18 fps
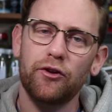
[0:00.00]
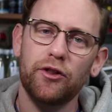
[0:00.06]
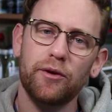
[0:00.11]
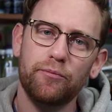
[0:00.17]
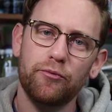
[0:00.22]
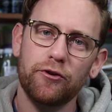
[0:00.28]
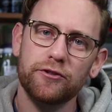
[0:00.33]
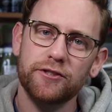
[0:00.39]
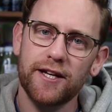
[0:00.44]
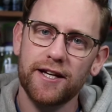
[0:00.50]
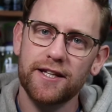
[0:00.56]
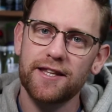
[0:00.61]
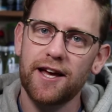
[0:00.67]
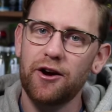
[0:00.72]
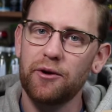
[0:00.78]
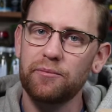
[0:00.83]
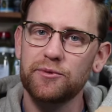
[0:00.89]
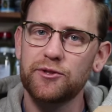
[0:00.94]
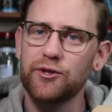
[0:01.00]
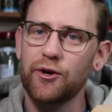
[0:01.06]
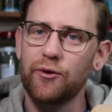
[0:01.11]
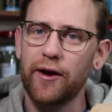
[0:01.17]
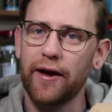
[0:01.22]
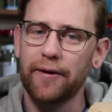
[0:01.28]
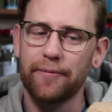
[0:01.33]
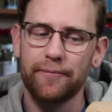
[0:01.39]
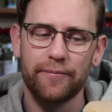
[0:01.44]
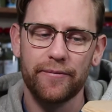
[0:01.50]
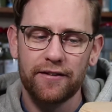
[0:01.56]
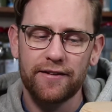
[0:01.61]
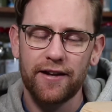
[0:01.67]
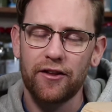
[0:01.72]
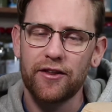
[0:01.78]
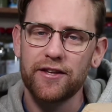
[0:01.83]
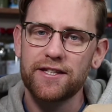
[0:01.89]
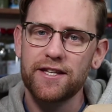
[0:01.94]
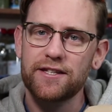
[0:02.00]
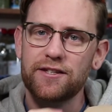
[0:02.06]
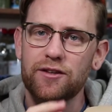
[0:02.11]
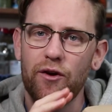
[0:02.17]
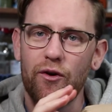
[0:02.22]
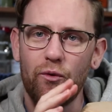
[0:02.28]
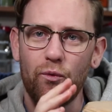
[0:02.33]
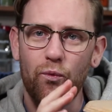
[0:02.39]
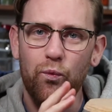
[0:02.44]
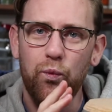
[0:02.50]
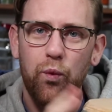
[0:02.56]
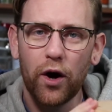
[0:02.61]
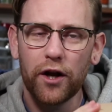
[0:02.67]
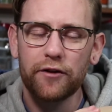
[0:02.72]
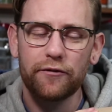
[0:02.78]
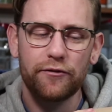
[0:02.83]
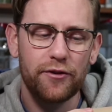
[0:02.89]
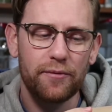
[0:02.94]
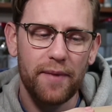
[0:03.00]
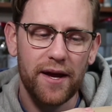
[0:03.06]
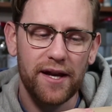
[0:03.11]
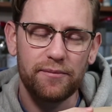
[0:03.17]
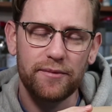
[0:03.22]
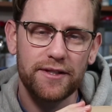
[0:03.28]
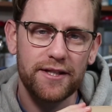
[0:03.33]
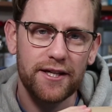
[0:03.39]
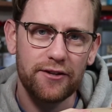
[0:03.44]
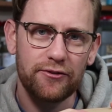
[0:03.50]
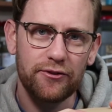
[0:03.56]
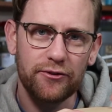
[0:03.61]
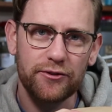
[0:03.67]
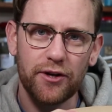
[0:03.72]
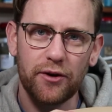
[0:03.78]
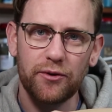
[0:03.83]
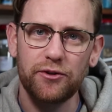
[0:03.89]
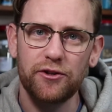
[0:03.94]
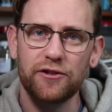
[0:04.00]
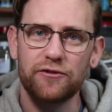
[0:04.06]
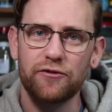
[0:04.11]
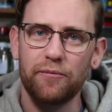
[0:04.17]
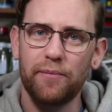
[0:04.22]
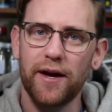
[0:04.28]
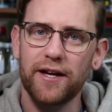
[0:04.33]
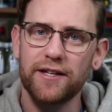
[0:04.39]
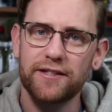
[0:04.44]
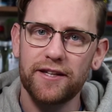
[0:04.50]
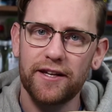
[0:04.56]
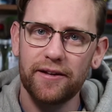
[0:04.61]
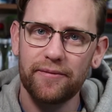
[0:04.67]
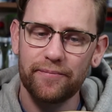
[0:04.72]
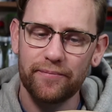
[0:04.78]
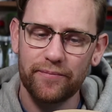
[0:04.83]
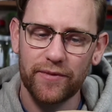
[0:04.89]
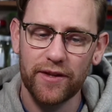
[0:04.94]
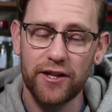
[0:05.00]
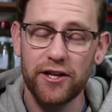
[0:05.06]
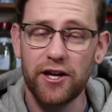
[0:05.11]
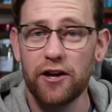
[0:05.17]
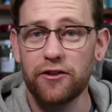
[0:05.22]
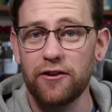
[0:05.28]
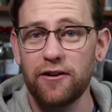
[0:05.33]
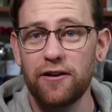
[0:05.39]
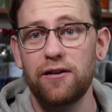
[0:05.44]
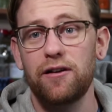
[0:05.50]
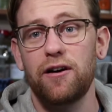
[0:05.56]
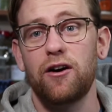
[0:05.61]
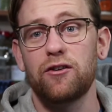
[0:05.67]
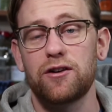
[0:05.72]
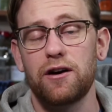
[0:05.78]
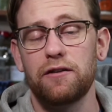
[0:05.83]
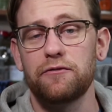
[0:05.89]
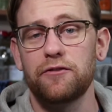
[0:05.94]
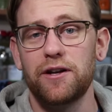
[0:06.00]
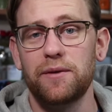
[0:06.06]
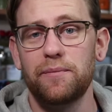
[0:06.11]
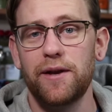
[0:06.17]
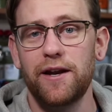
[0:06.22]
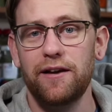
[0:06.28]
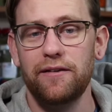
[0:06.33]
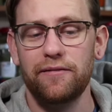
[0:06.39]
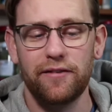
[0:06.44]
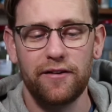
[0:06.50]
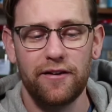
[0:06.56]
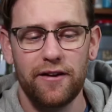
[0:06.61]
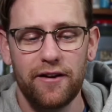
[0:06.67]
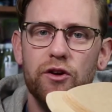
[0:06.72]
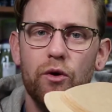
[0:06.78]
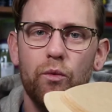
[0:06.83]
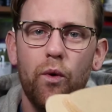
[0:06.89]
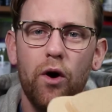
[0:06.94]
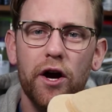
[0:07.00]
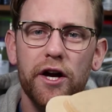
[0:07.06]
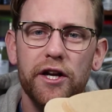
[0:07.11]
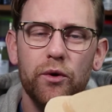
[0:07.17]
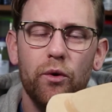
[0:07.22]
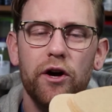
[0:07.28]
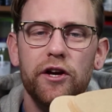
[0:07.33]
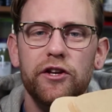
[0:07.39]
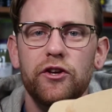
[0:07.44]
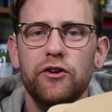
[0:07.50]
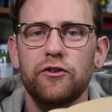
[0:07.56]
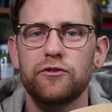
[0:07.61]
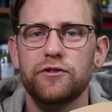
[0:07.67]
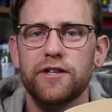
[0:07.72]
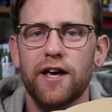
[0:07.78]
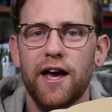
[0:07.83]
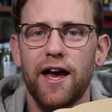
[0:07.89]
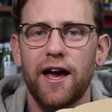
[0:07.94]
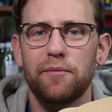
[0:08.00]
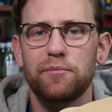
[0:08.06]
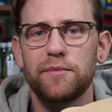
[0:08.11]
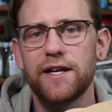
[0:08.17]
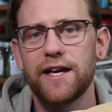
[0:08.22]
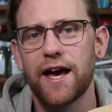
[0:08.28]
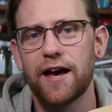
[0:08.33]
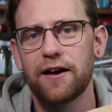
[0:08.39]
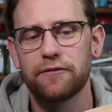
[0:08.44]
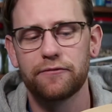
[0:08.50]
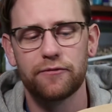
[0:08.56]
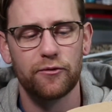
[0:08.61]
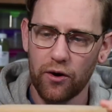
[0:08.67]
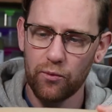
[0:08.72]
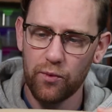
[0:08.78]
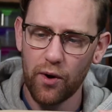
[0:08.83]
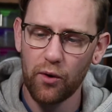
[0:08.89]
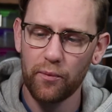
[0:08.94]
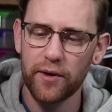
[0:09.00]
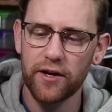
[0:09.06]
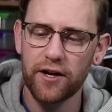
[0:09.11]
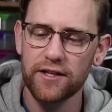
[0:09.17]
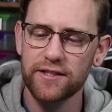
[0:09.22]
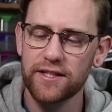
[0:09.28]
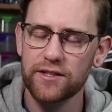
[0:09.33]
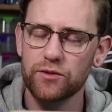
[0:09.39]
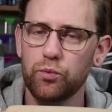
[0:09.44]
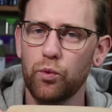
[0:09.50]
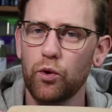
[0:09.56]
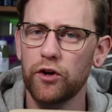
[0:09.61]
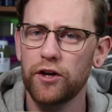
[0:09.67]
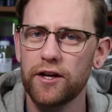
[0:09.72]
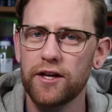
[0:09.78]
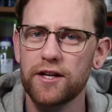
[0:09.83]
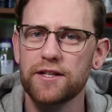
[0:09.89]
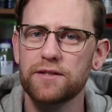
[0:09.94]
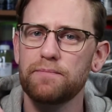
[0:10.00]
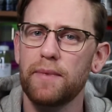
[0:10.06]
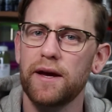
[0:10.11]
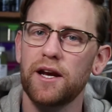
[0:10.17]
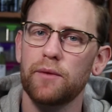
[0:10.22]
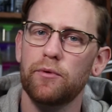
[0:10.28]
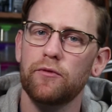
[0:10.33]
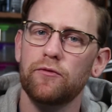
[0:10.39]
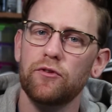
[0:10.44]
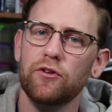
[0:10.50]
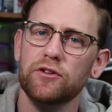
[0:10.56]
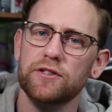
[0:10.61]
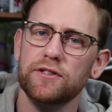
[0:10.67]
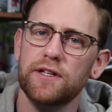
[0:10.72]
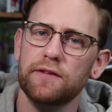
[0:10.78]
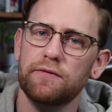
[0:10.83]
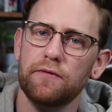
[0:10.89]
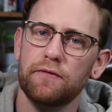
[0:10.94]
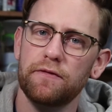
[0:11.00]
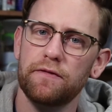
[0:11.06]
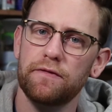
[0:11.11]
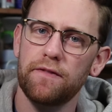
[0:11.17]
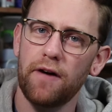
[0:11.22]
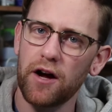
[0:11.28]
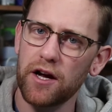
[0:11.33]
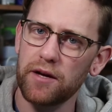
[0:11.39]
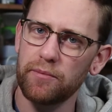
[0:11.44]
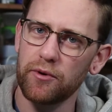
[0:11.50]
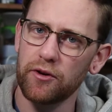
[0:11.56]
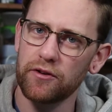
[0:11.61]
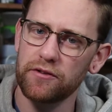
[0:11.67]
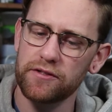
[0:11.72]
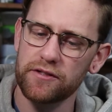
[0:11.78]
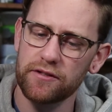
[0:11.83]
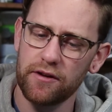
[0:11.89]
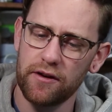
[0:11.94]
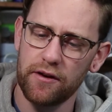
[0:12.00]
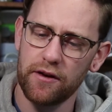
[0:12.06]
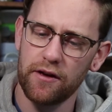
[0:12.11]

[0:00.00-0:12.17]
on the project that I'm doing. Now this is one of the main materials I'll use for basing. The other I'll cover in a minute. So why do I use MDF? Well, because this wood is made up of lots of different fibres,